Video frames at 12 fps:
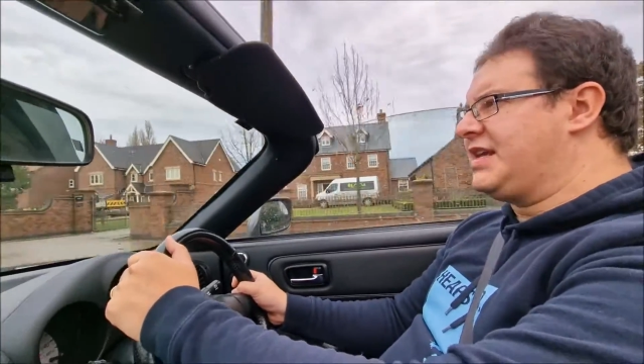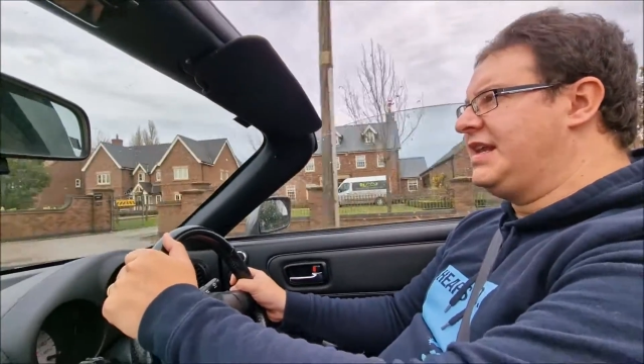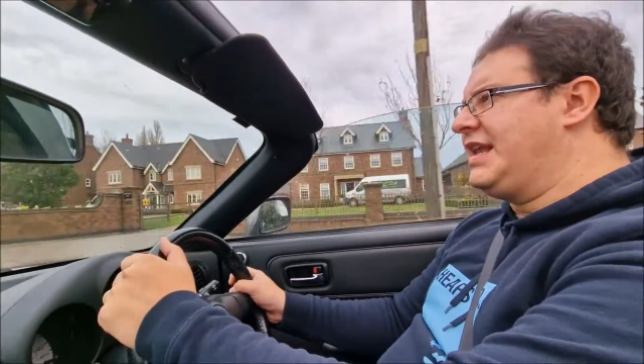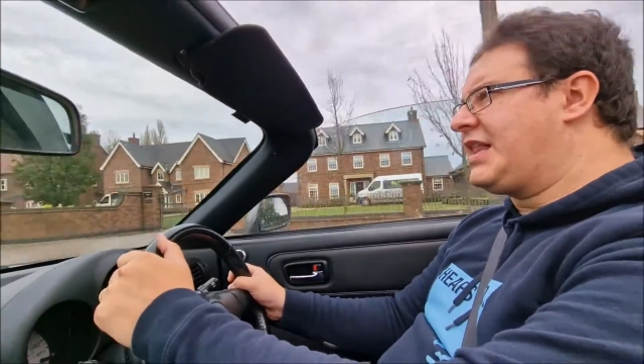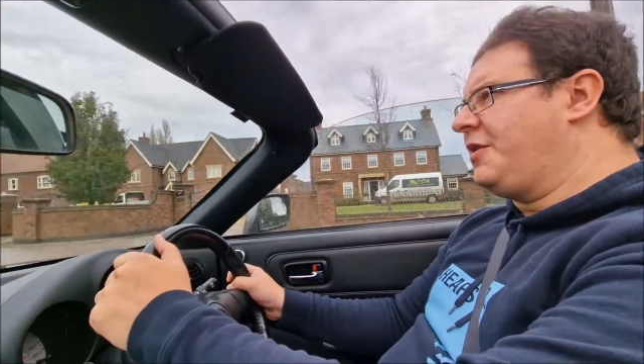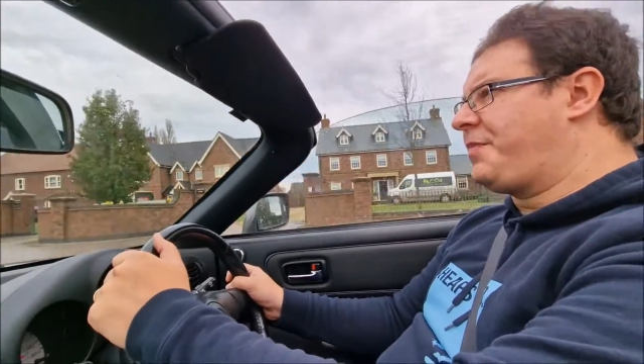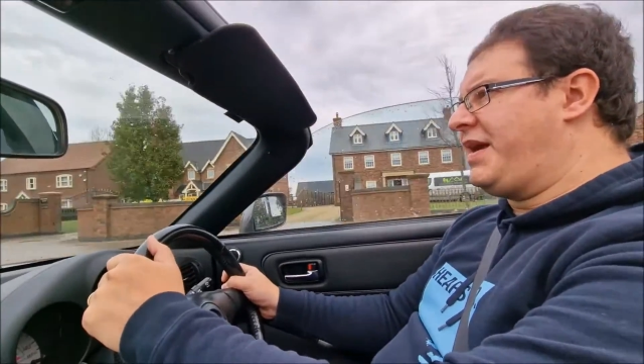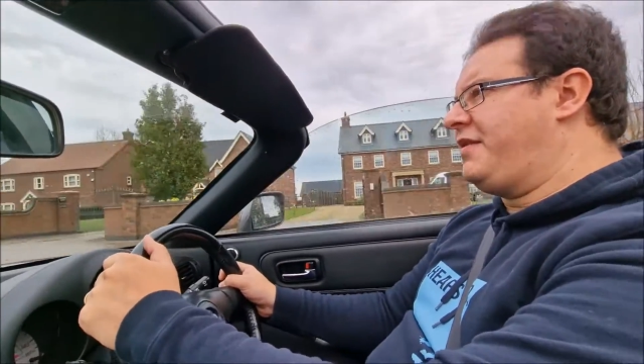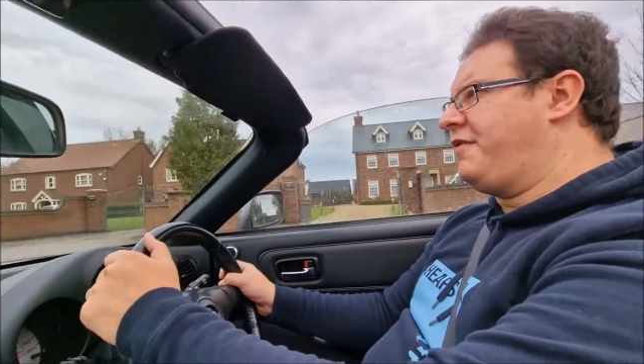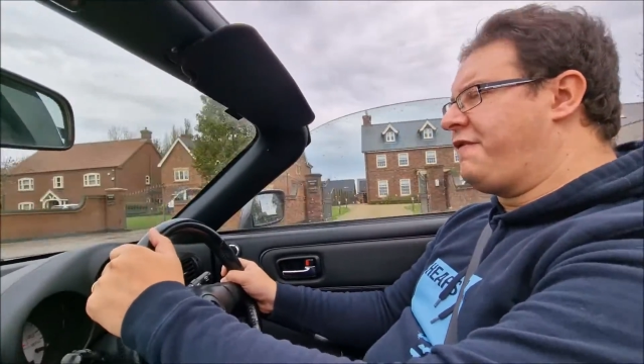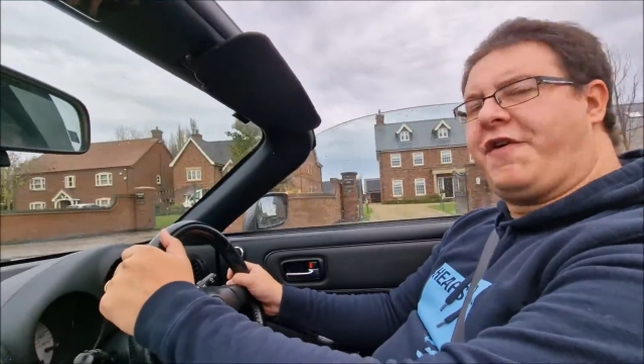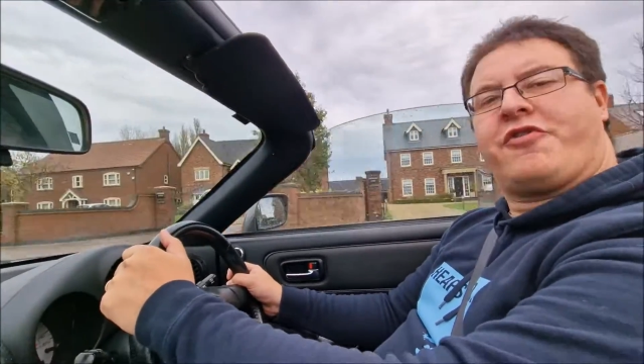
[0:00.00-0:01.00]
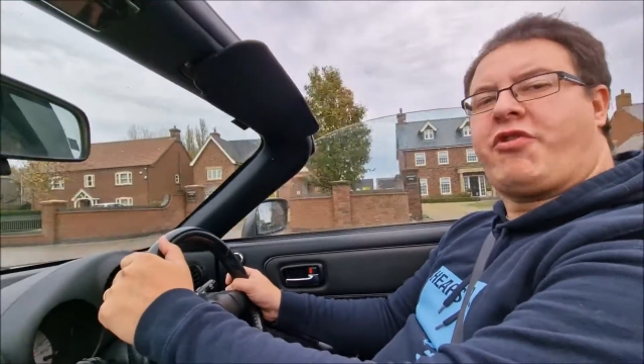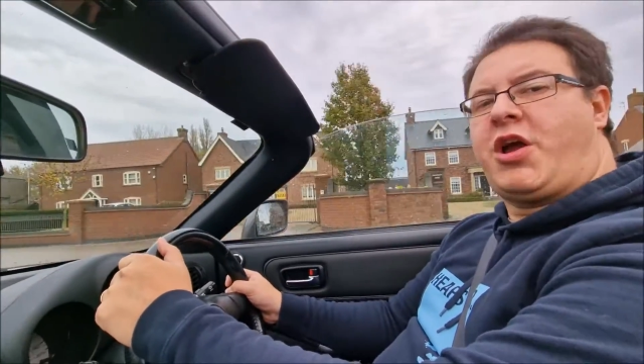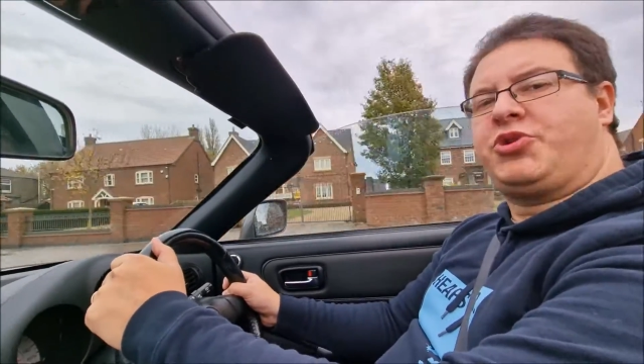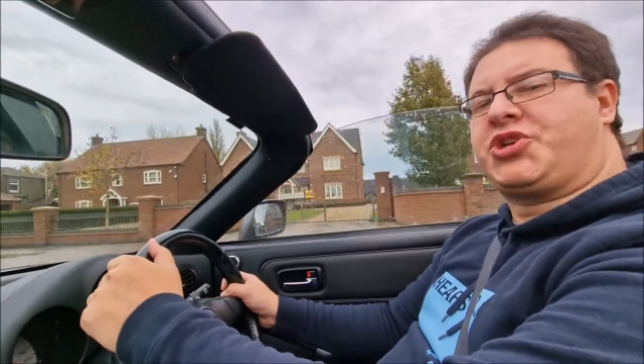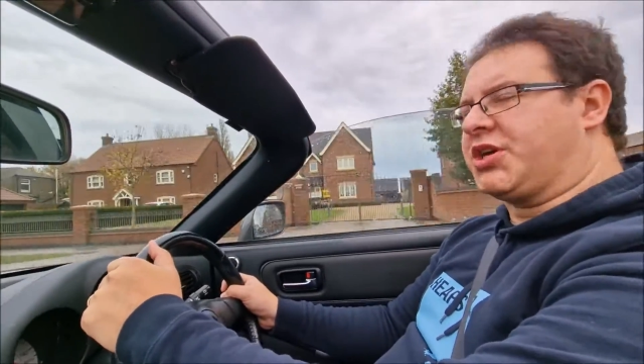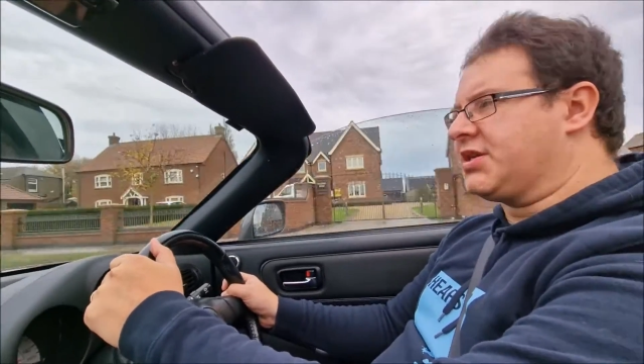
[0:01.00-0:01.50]
is a little bit
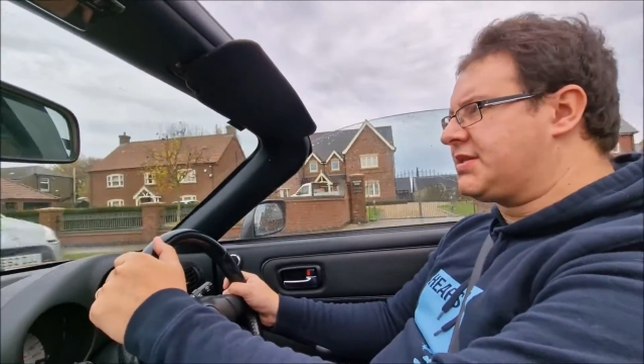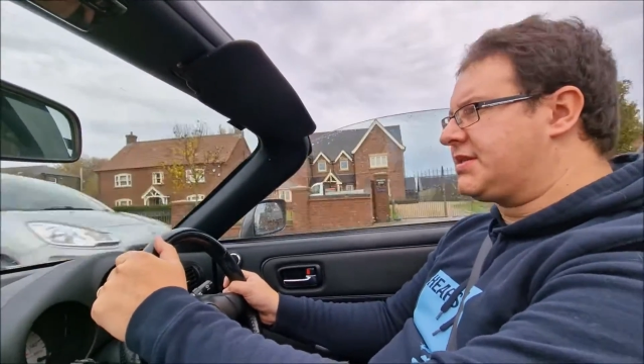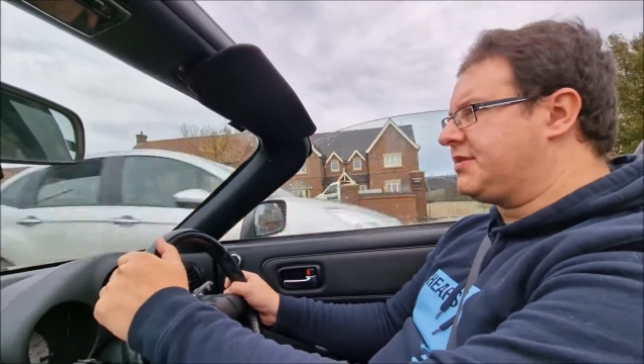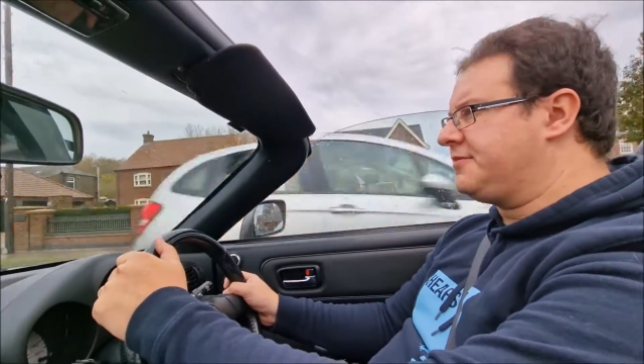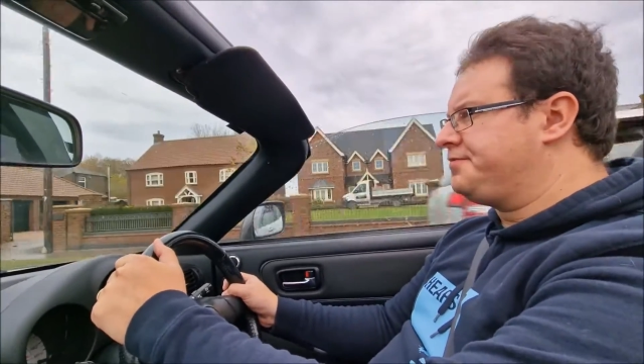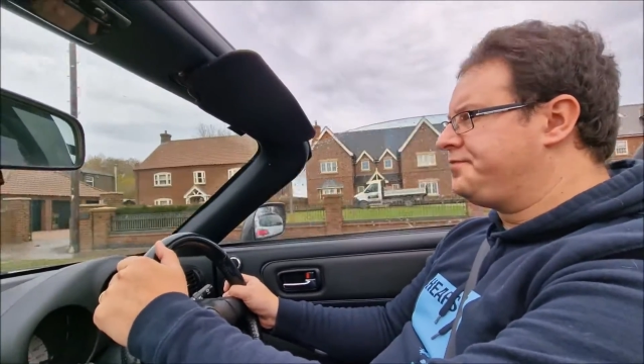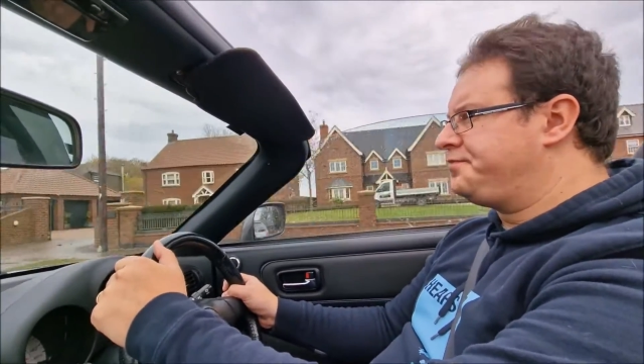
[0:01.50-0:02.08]
ferocious.